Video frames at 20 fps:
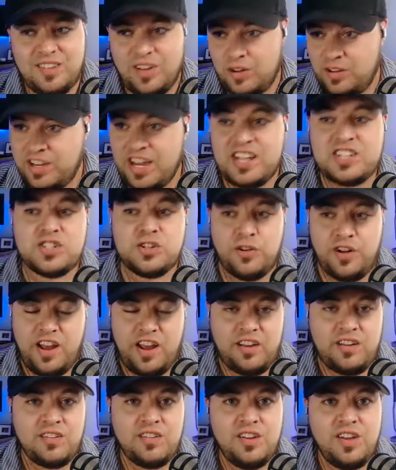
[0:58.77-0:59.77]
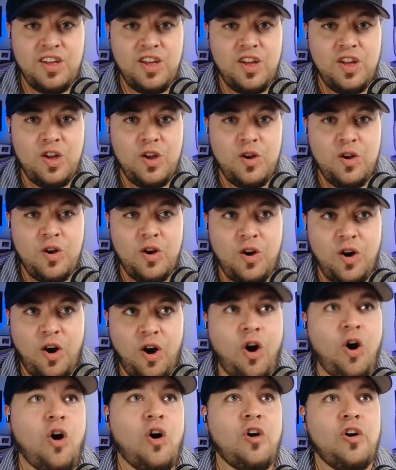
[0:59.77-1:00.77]
yesterday,
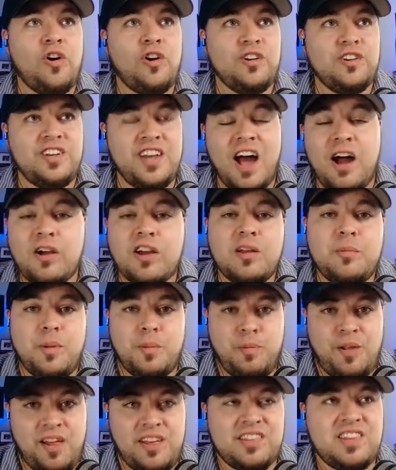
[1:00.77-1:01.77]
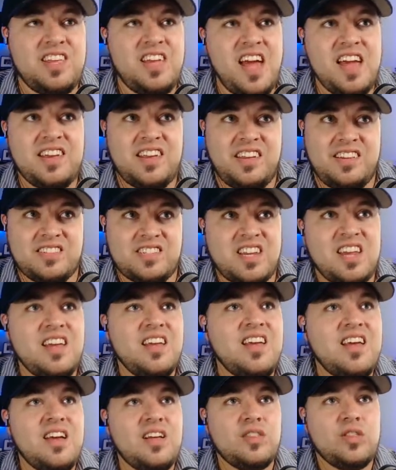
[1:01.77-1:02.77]
are now going to be playing the Yankees.
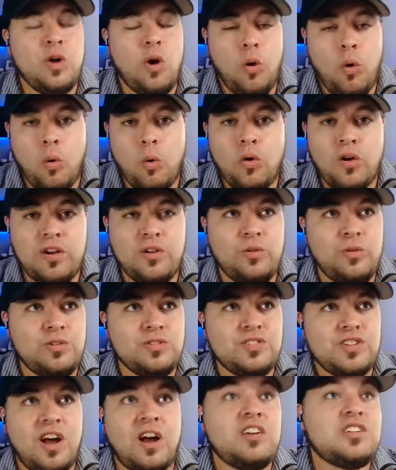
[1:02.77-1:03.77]
The Orioles, uh,